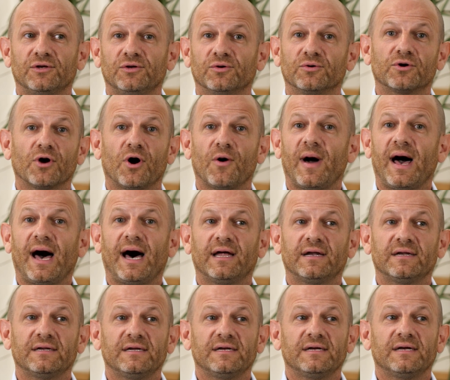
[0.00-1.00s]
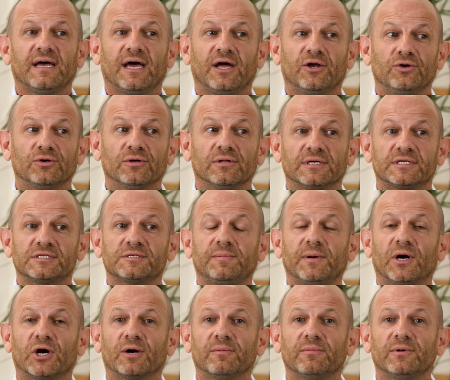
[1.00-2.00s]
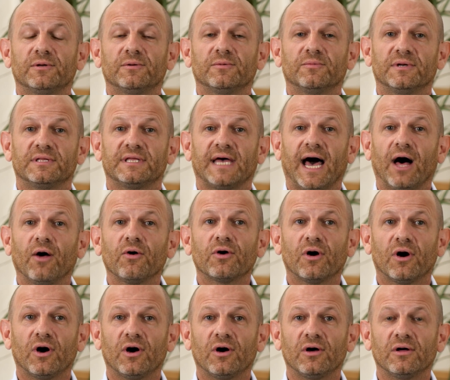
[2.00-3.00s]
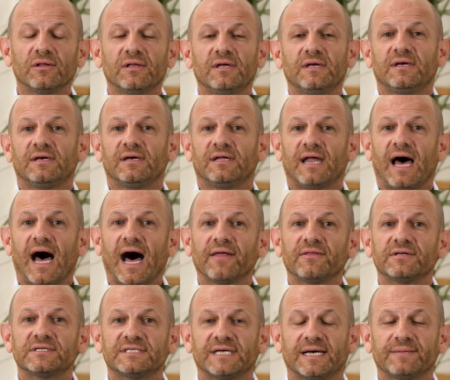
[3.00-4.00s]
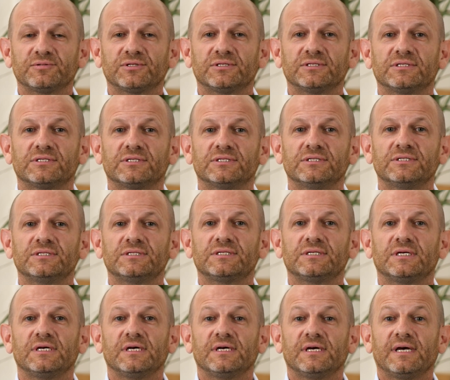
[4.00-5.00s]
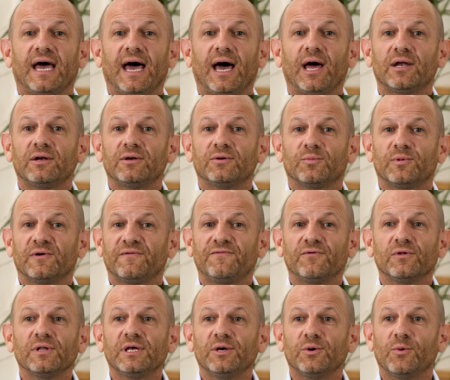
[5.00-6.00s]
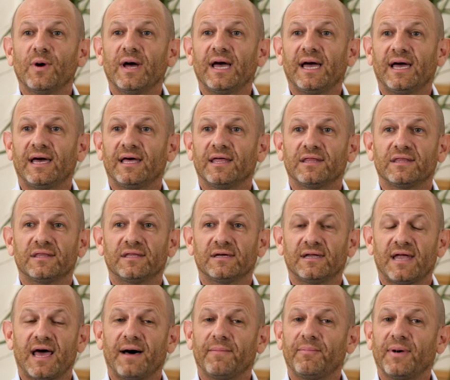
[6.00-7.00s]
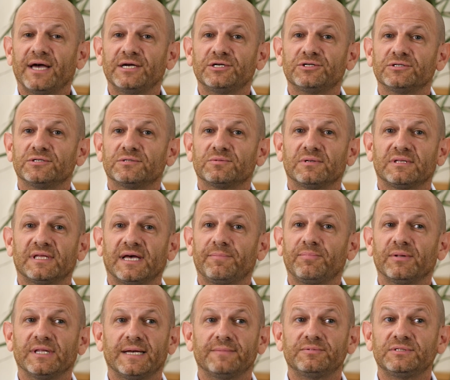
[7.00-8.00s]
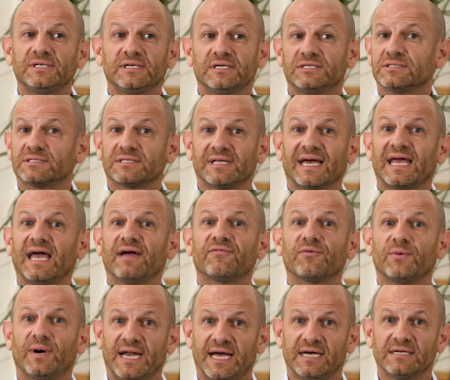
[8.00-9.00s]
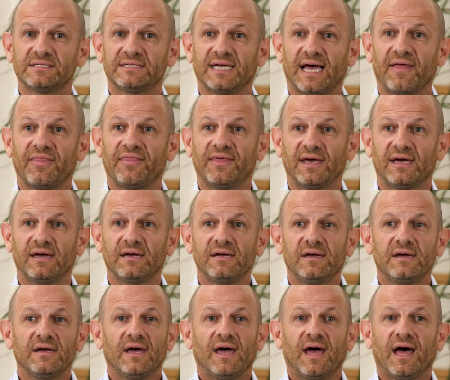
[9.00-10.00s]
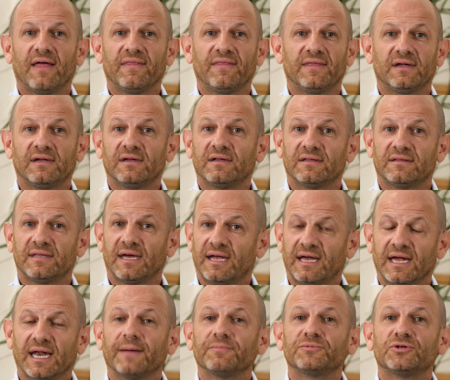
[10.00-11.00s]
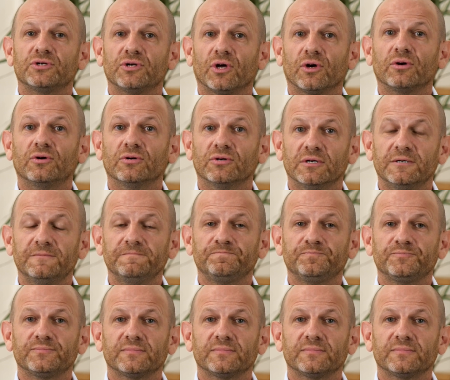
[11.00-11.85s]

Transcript: you'll go out and you'll experiment with alcohol and other substances. And we're fully aware that our patients with epilepsy are just like everyone else out there, and that they get up to no good.